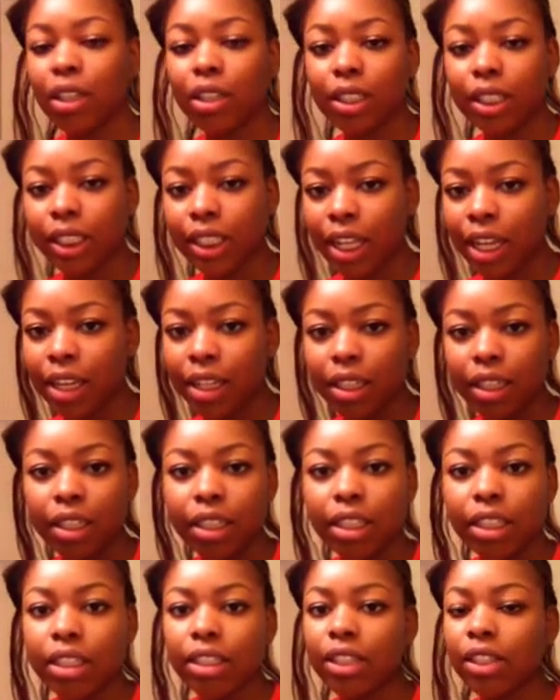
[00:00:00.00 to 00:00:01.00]
all the
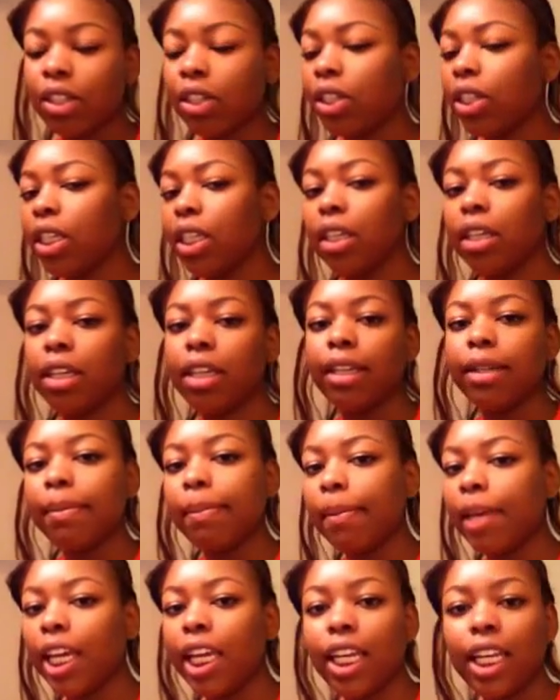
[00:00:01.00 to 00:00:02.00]
styling and turning
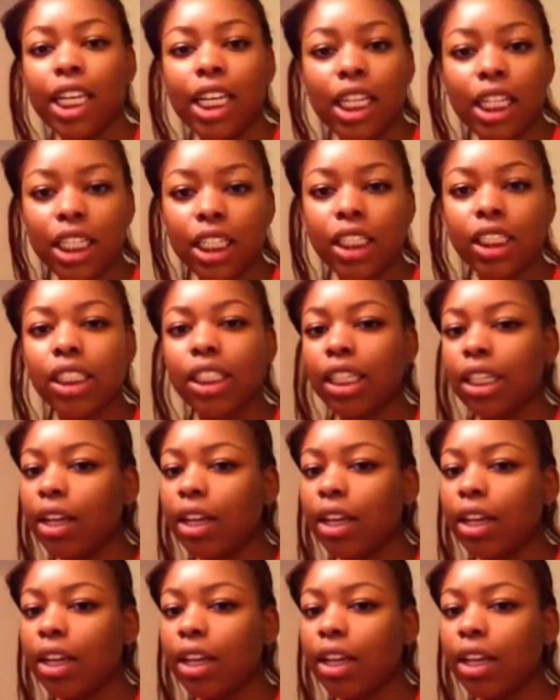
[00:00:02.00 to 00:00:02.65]
and bangs